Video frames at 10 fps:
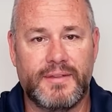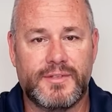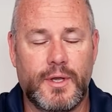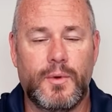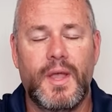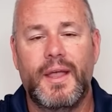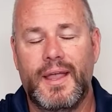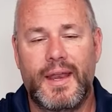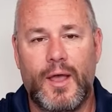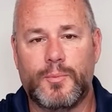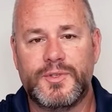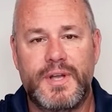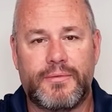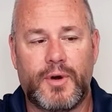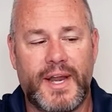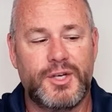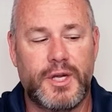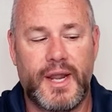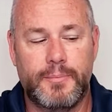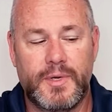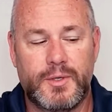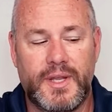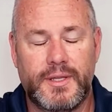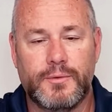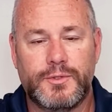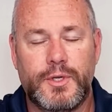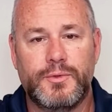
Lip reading: So it helps differentiate between those two